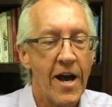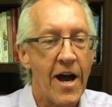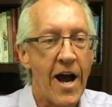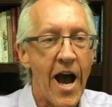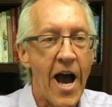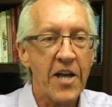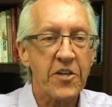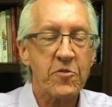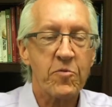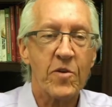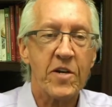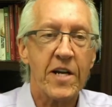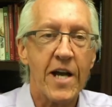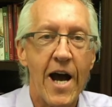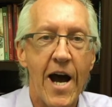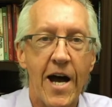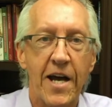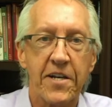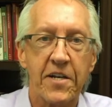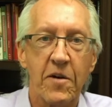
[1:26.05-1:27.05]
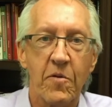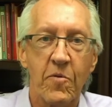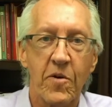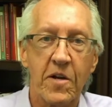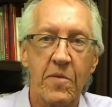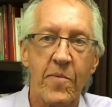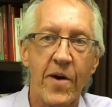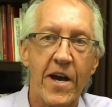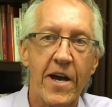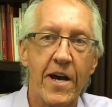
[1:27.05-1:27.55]
Ashwagandha, one
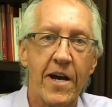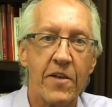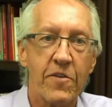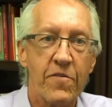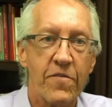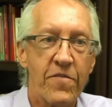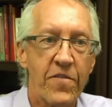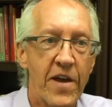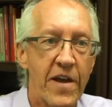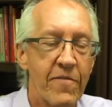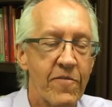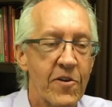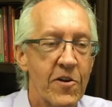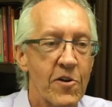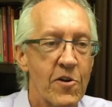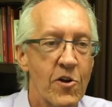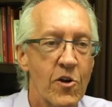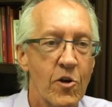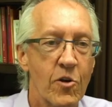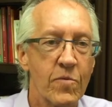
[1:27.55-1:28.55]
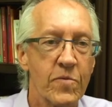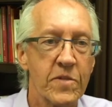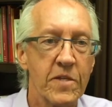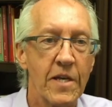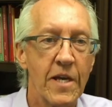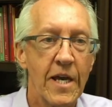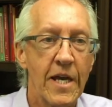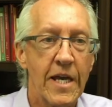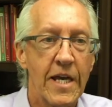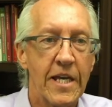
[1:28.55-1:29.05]
of my other favorite herbs,
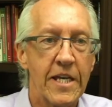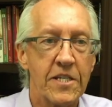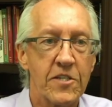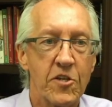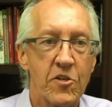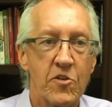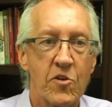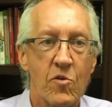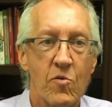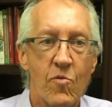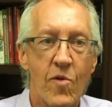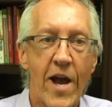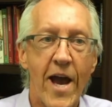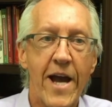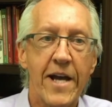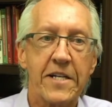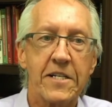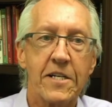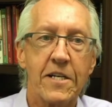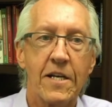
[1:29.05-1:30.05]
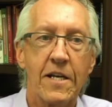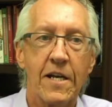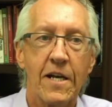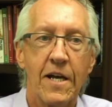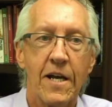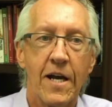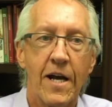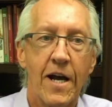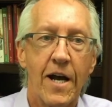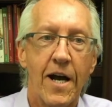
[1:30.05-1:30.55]
is a direct,
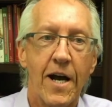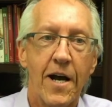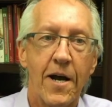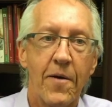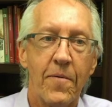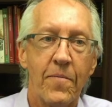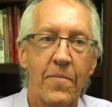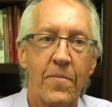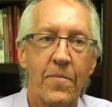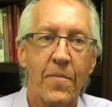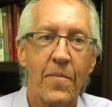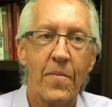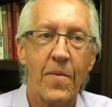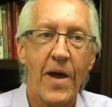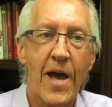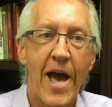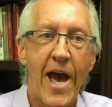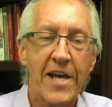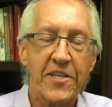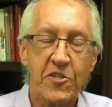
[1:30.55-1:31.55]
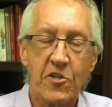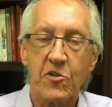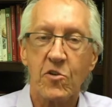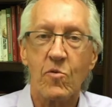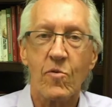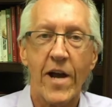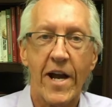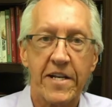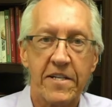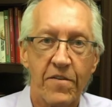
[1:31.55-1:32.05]
um, has a
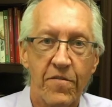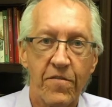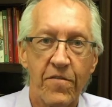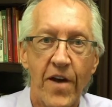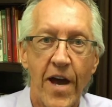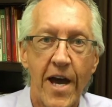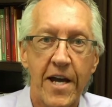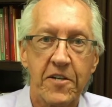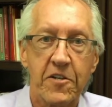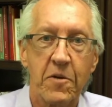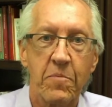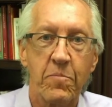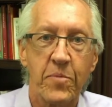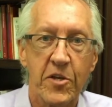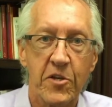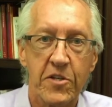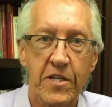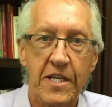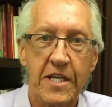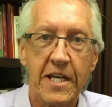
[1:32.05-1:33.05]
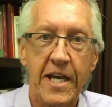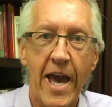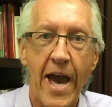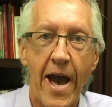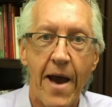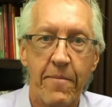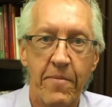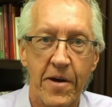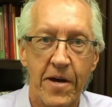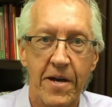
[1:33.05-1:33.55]
direct effect on building
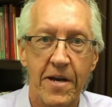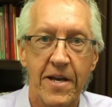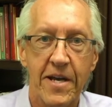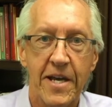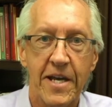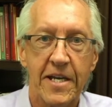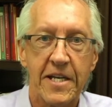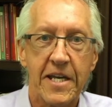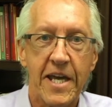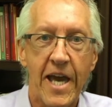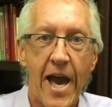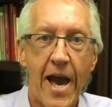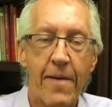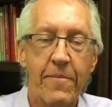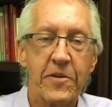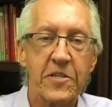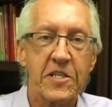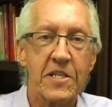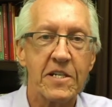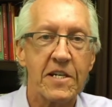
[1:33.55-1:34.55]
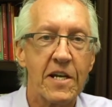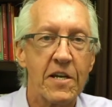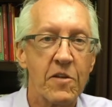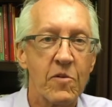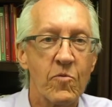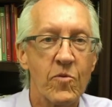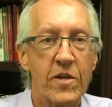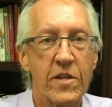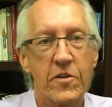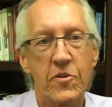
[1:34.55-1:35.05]
GABA. GABA is
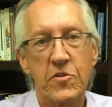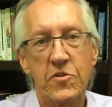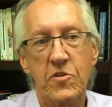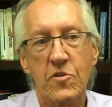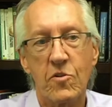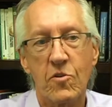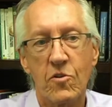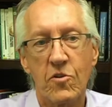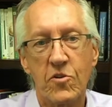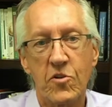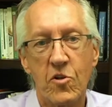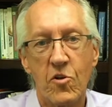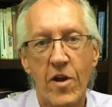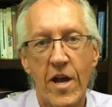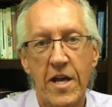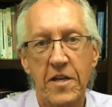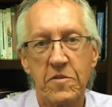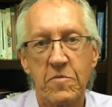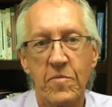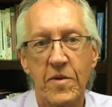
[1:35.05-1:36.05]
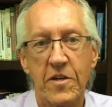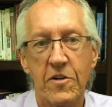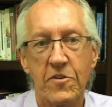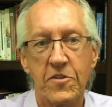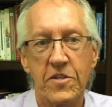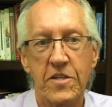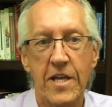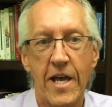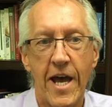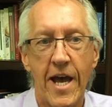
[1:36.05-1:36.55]
another one of those
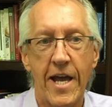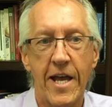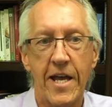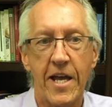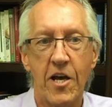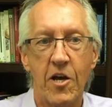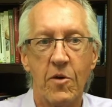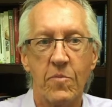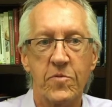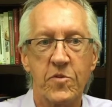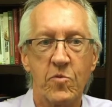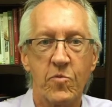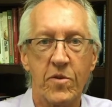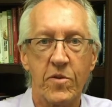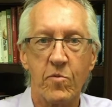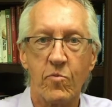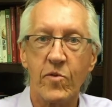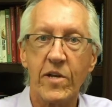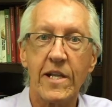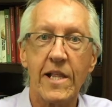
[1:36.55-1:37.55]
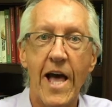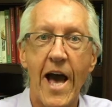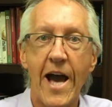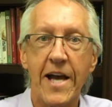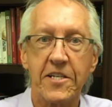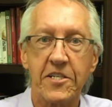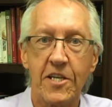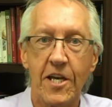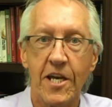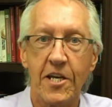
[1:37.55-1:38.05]
neurotransmitters that helps with
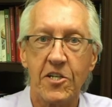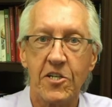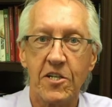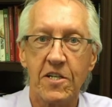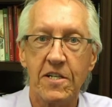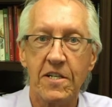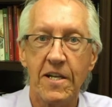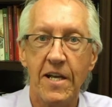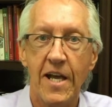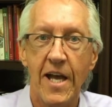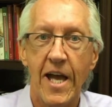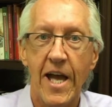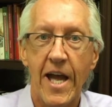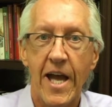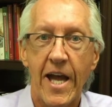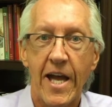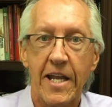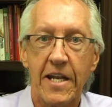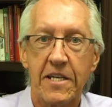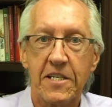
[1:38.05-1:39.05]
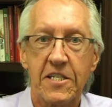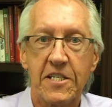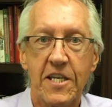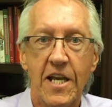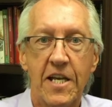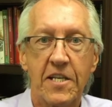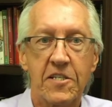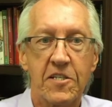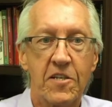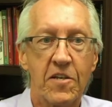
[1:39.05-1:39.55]
relaxation and a
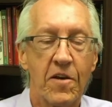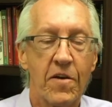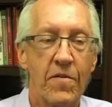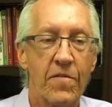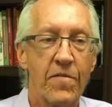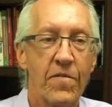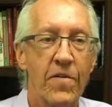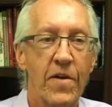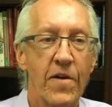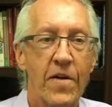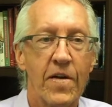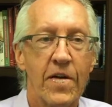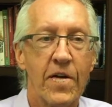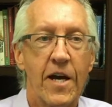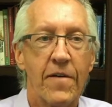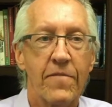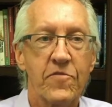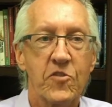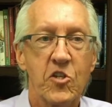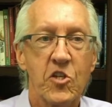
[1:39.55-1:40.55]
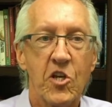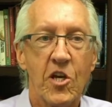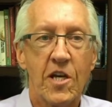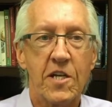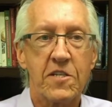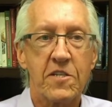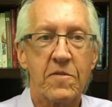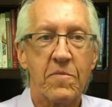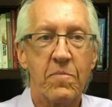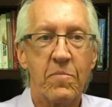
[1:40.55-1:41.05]
sense of, of
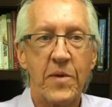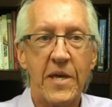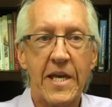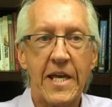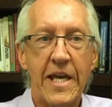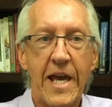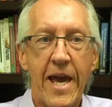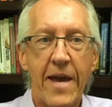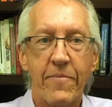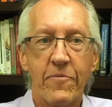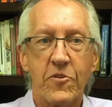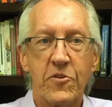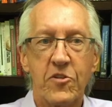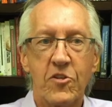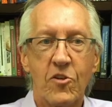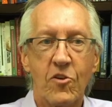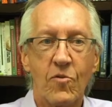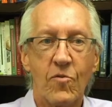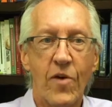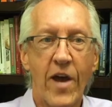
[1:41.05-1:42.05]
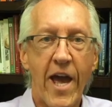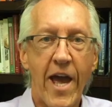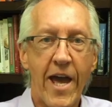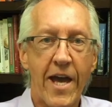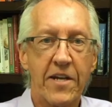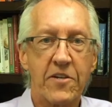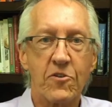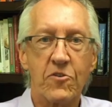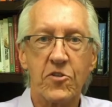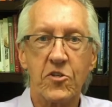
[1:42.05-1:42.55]
just being able to
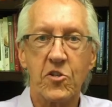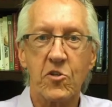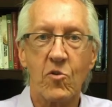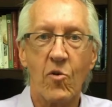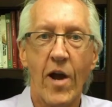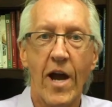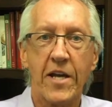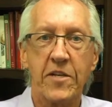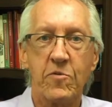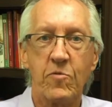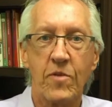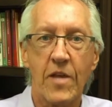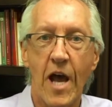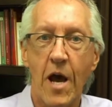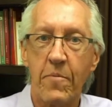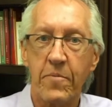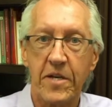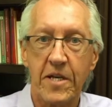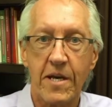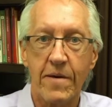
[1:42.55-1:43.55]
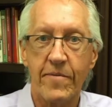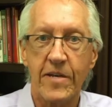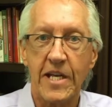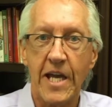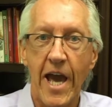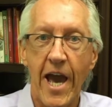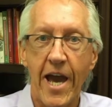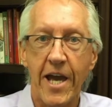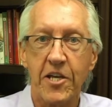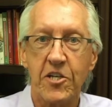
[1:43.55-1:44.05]
handle stress without
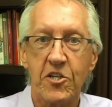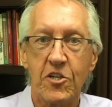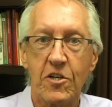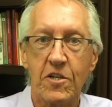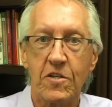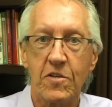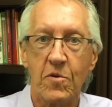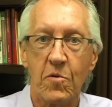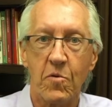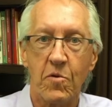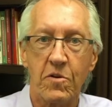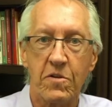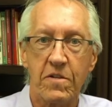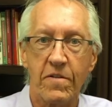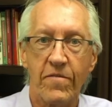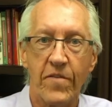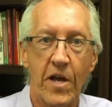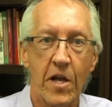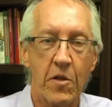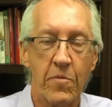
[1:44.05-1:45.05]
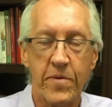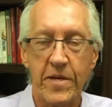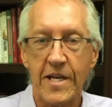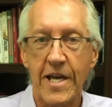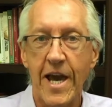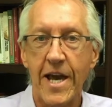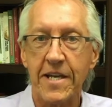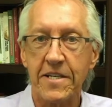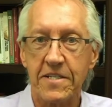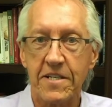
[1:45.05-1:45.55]
becoming anxious or
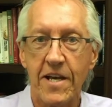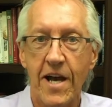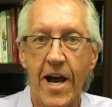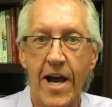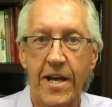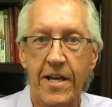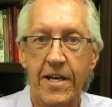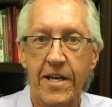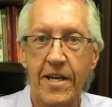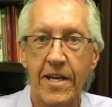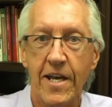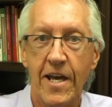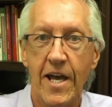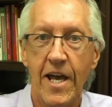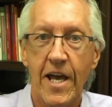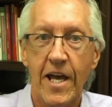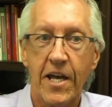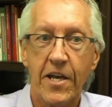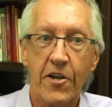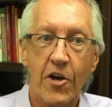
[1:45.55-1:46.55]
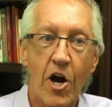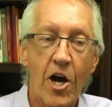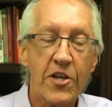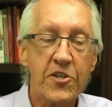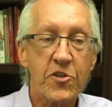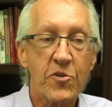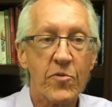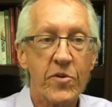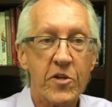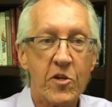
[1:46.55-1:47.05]
developing anxiety. It
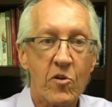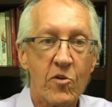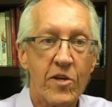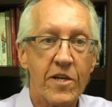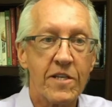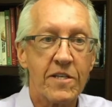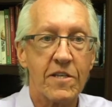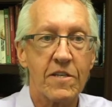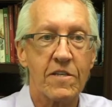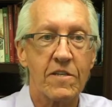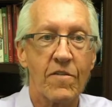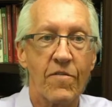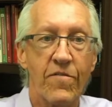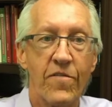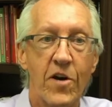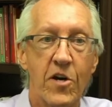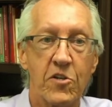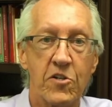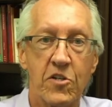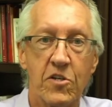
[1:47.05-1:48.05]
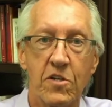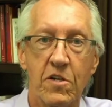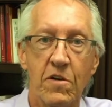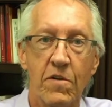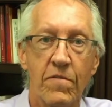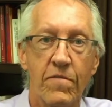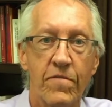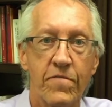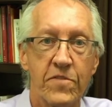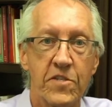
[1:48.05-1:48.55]
also increases the function
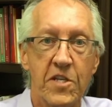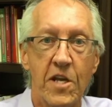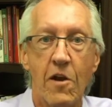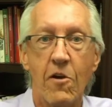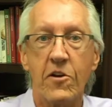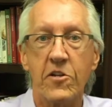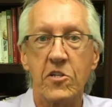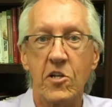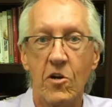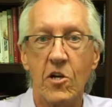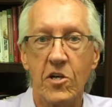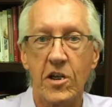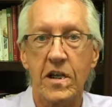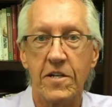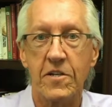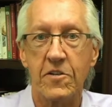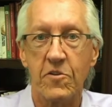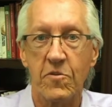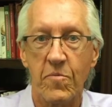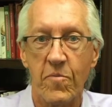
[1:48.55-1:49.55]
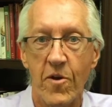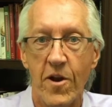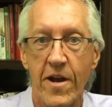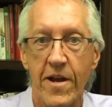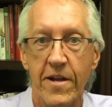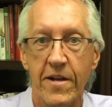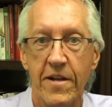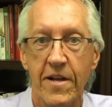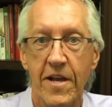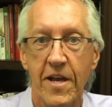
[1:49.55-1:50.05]
of serotonin in your
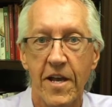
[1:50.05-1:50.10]
brain.